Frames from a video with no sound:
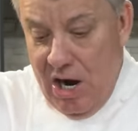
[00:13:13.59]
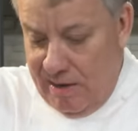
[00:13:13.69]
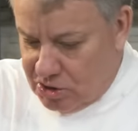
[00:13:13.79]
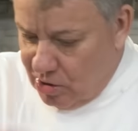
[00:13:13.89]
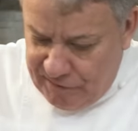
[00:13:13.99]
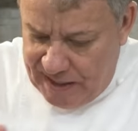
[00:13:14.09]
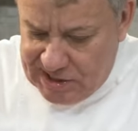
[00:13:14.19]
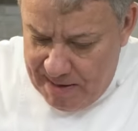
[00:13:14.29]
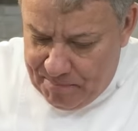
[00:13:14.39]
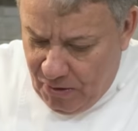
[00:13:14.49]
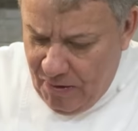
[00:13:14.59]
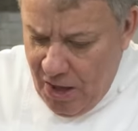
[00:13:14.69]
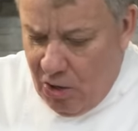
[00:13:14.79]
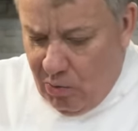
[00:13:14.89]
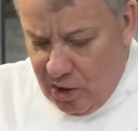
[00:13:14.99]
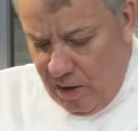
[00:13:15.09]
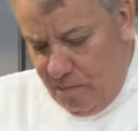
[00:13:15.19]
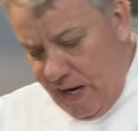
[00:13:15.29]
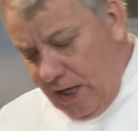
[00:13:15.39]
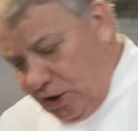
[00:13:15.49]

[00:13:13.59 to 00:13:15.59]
All right, so it's very simple. We're going to bring